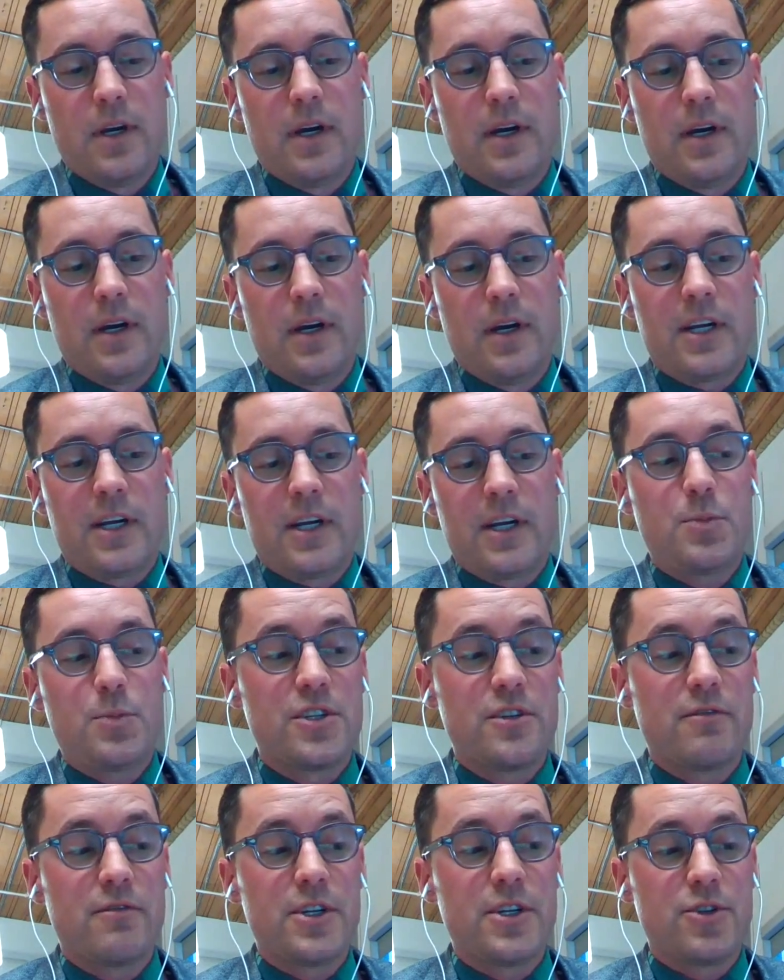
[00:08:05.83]

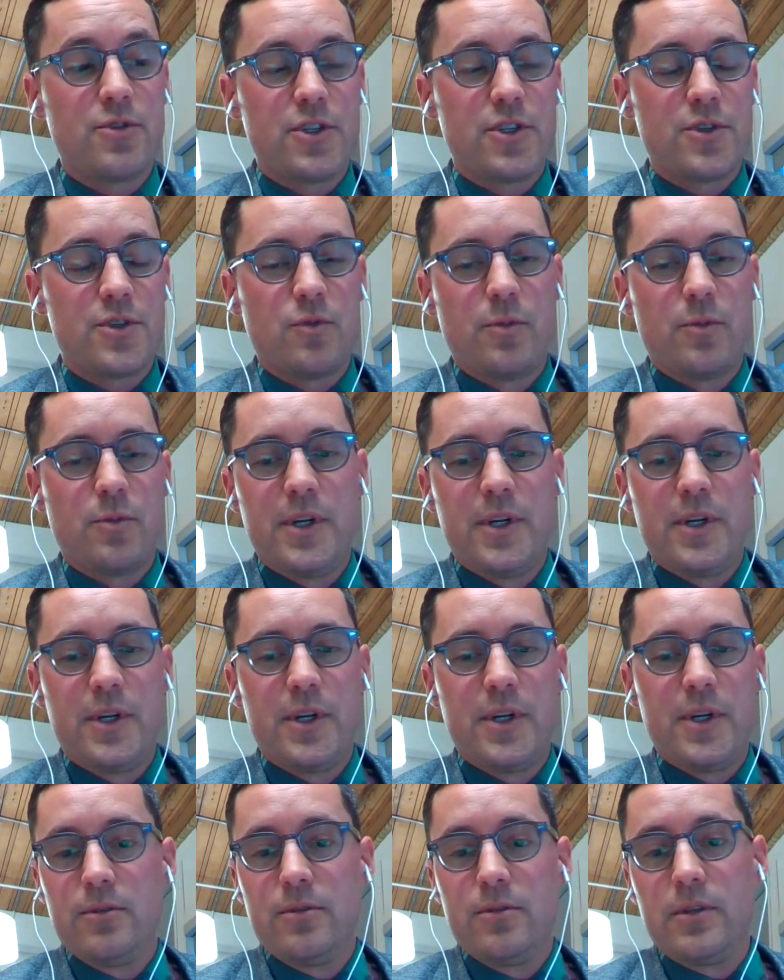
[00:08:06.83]
Expressions of interest will be
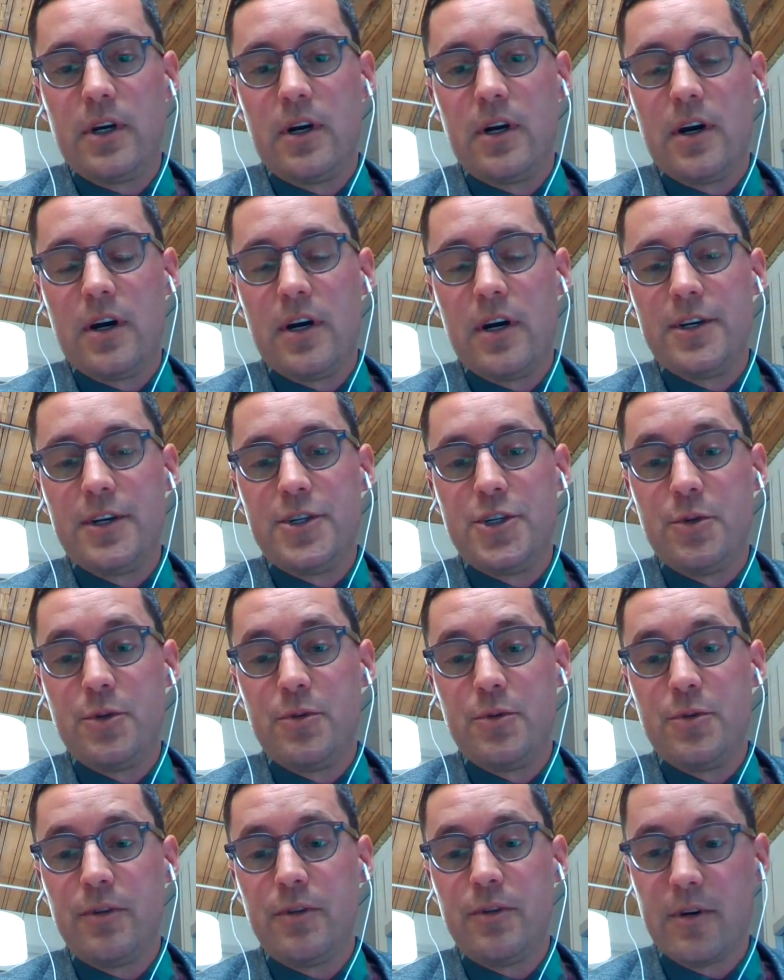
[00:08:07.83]
due on
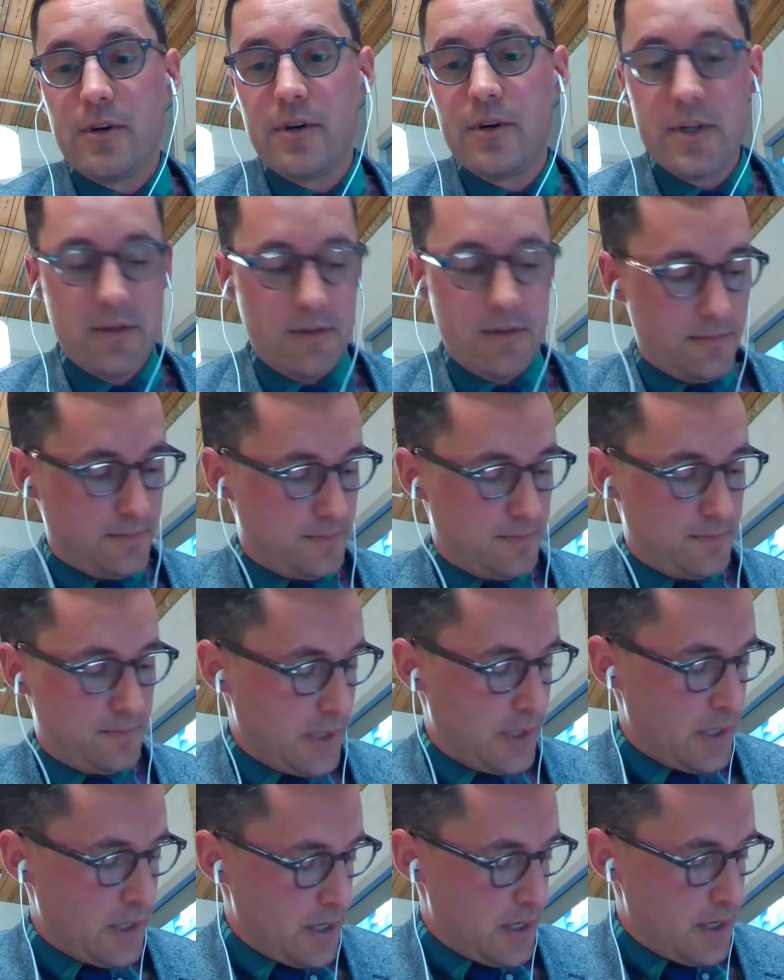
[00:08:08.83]
June 3rd,
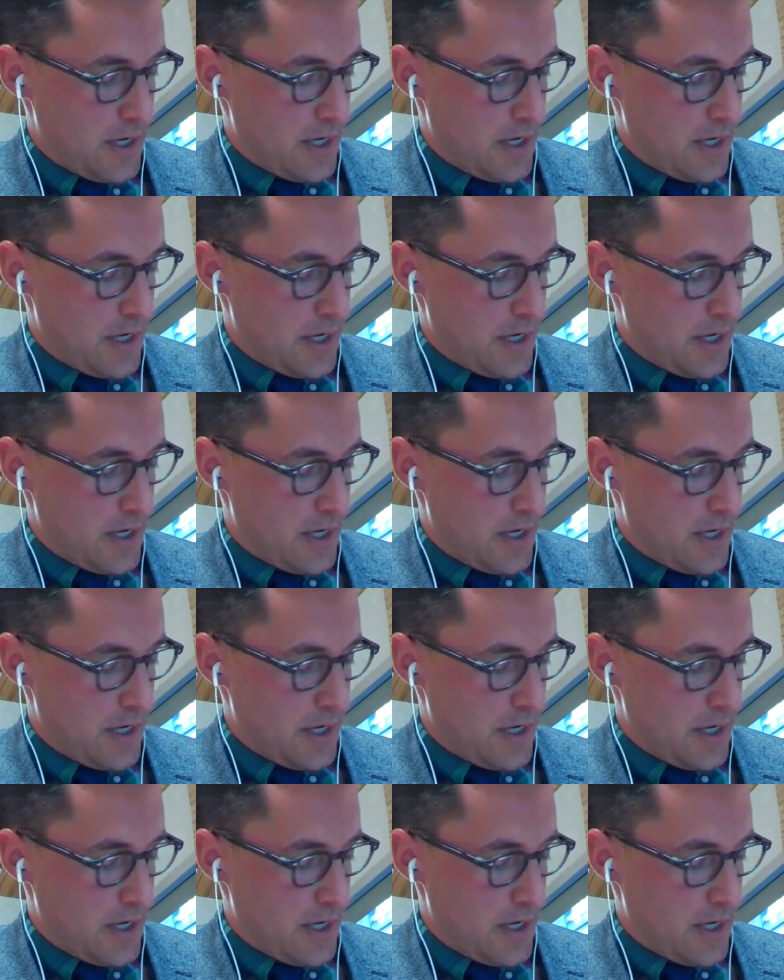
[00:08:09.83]
mm-hmm.